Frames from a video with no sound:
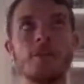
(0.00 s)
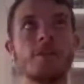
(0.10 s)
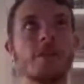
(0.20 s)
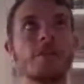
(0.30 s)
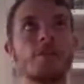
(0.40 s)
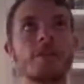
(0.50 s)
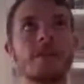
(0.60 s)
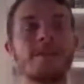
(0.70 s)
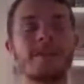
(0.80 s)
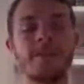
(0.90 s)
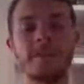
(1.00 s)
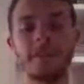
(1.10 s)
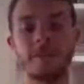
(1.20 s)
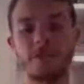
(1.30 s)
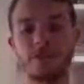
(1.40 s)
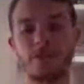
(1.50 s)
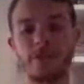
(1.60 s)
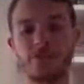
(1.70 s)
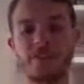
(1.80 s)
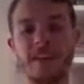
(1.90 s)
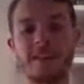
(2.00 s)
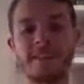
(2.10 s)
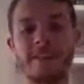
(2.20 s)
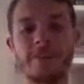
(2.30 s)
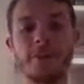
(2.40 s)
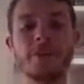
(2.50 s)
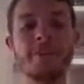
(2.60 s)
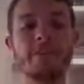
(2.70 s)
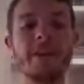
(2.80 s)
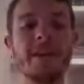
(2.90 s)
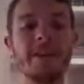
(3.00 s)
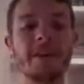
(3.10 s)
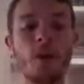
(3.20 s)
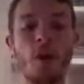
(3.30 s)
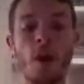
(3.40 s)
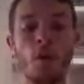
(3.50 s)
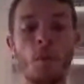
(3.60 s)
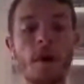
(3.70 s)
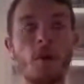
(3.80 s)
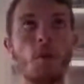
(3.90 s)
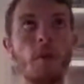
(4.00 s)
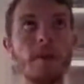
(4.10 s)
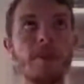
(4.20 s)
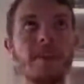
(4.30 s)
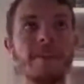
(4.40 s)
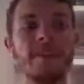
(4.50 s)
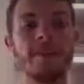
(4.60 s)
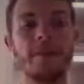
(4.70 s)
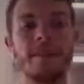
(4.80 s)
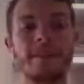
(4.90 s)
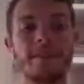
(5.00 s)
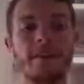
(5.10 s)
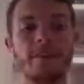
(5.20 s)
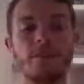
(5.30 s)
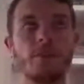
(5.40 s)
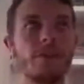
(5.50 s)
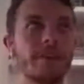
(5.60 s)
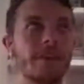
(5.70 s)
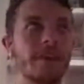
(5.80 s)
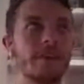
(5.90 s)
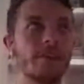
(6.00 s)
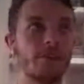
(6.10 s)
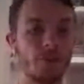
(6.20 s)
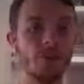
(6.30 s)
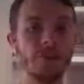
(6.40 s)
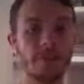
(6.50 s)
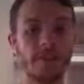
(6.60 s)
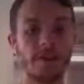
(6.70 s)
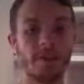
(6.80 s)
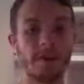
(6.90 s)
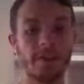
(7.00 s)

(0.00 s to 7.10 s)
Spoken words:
Don't you think those teams at least deserve a chance if they're competing well with these independent sides? Don't you think they deserve to stay up